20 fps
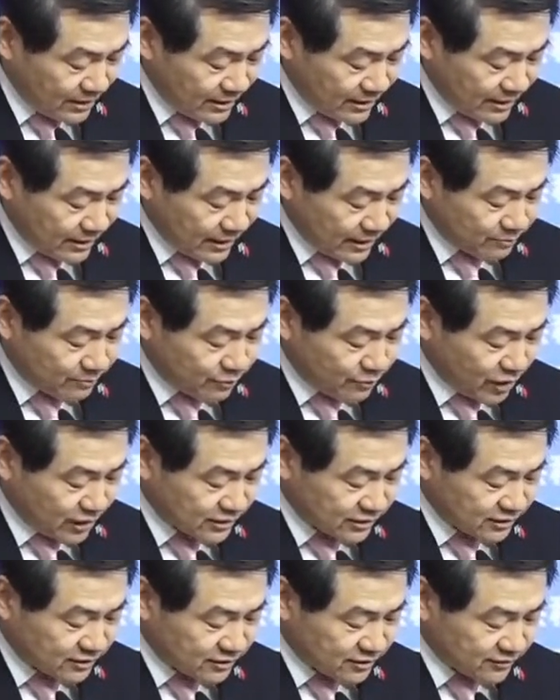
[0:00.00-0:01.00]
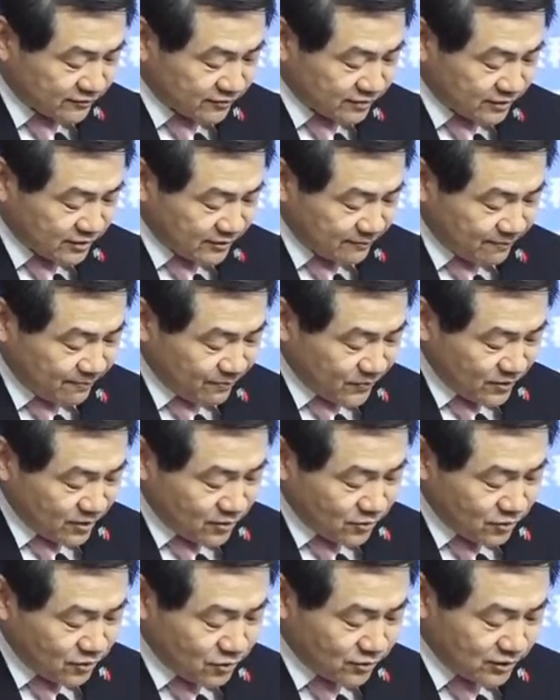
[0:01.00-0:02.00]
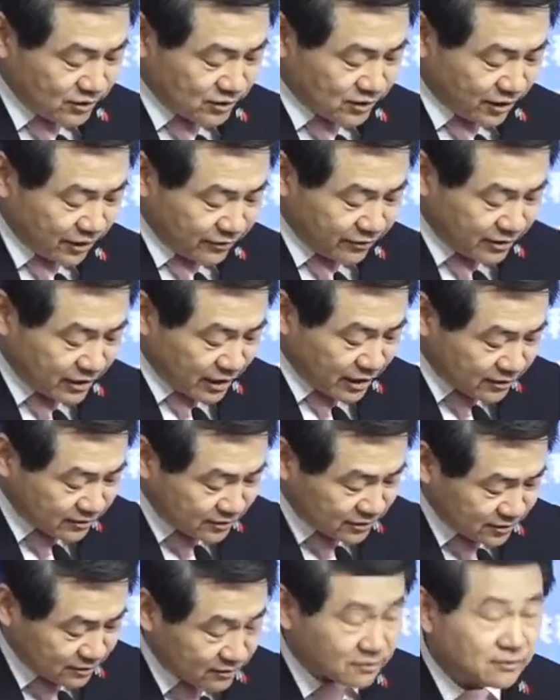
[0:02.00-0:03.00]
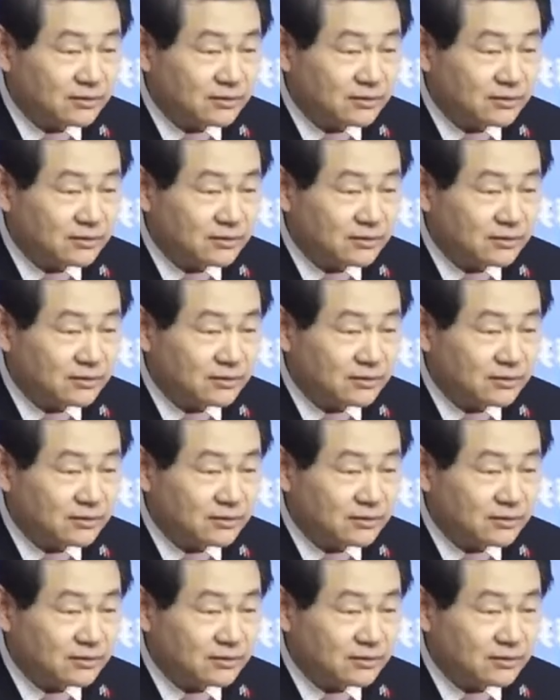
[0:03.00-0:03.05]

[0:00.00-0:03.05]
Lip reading: and president of UN Security Council,